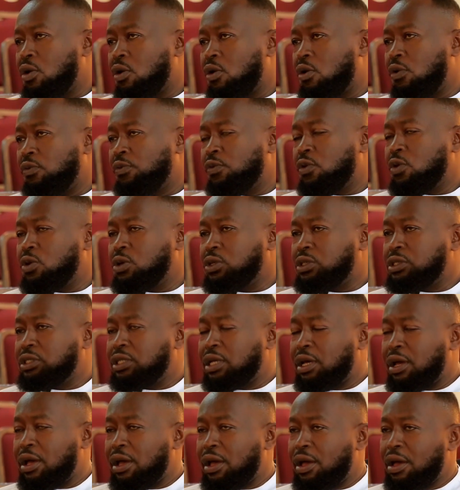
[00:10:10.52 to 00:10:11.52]
Of course.
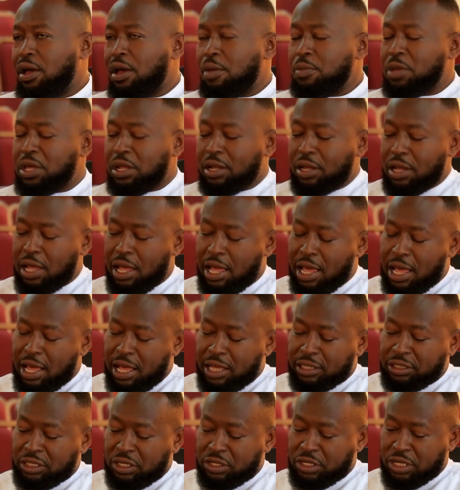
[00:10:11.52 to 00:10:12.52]
I mean,
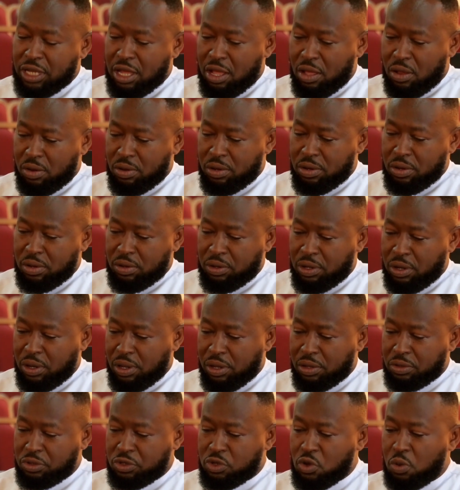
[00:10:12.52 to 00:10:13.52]
as a child,
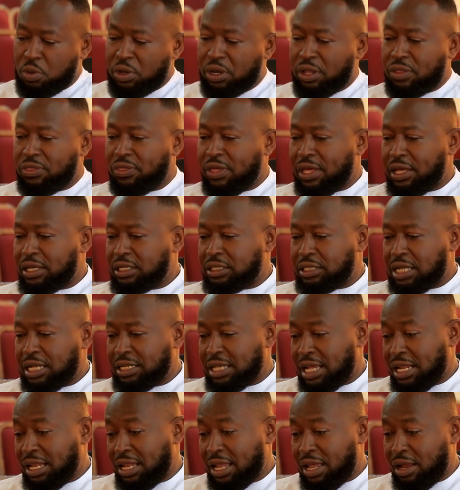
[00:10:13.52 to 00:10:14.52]
there's so many things that
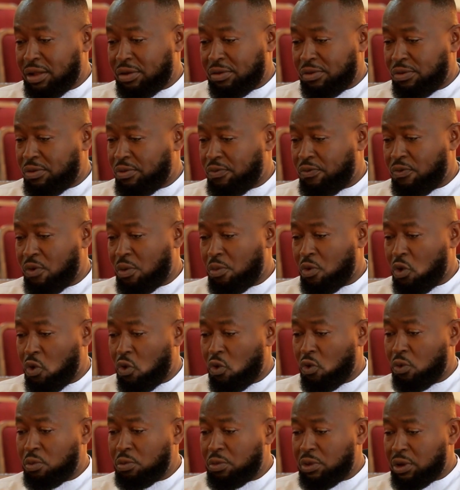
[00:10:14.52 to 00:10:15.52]
I learned from
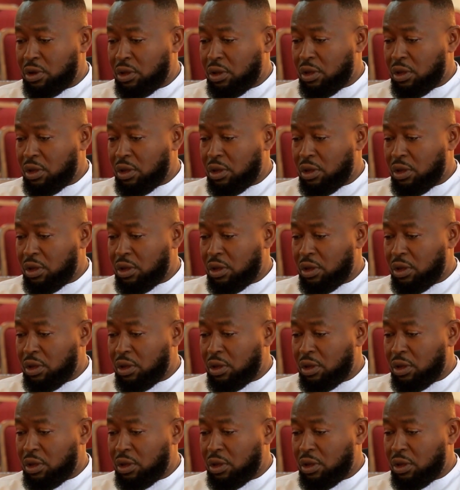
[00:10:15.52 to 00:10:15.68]
home.